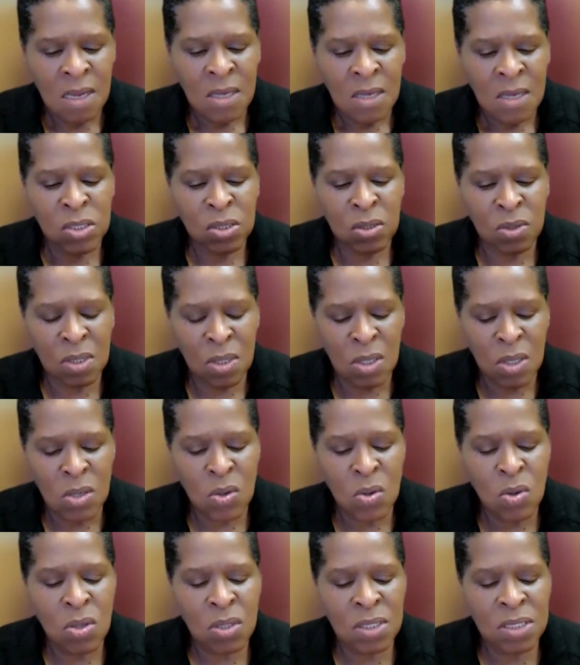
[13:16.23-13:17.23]
So the
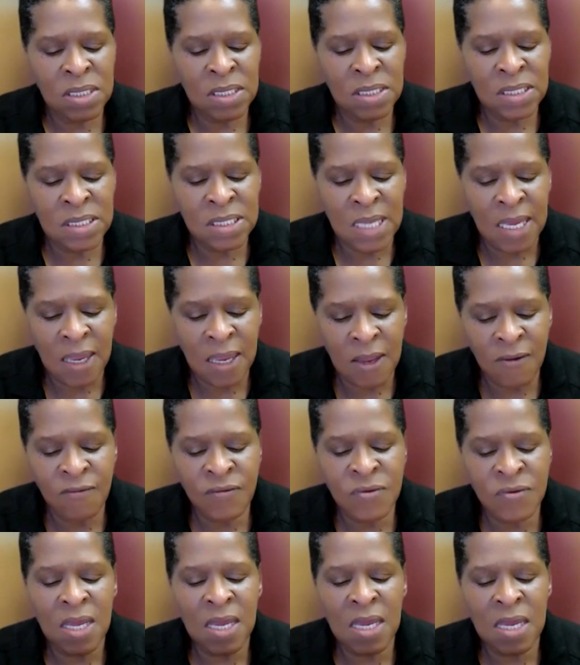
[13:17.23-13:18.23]
Lord
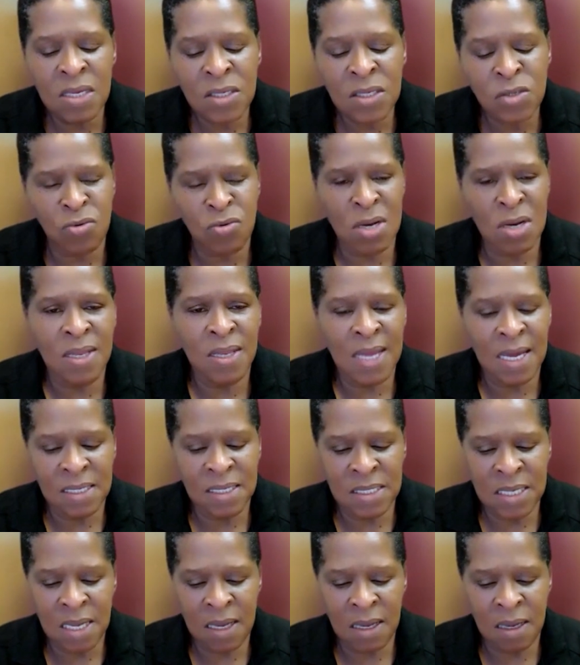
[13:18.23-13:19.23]
saved Israel
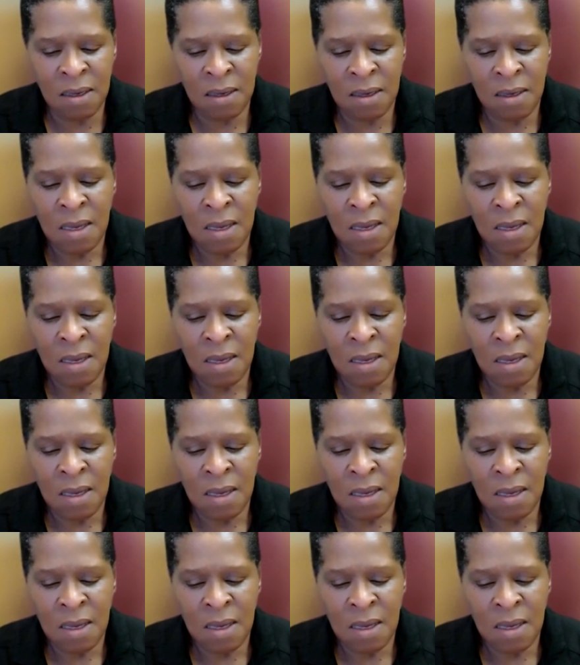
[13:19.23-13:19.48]
that day